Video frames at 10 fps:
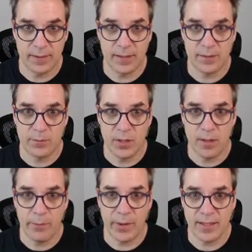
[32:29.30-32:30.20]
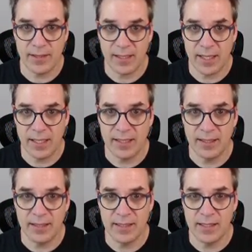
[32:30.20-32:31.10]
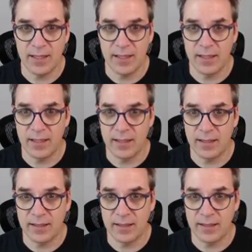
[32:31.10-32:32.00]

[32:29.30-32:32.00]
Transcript: Let me paste again the